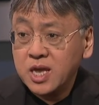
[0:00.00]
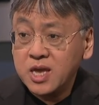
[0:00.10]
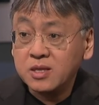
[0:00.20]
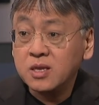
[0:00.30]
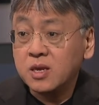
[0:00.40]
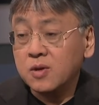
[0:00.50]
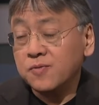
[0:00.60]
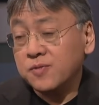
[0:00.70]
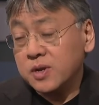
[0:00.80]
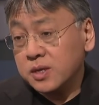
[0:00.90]
ethnic
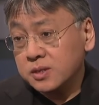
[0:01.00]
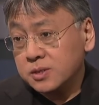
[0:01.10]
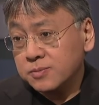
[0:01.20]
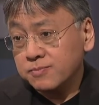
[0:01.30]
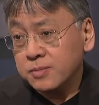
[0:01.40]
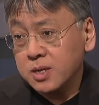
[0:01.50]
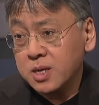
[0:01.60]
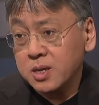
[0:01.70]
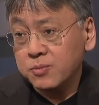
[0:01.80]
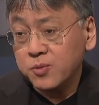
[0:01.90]
conflicts,
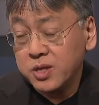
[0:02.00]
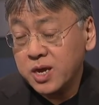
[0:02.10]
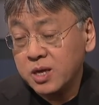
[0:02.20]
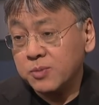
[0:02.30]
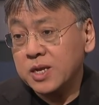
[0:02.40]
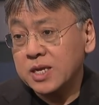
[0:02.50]
um, where there had been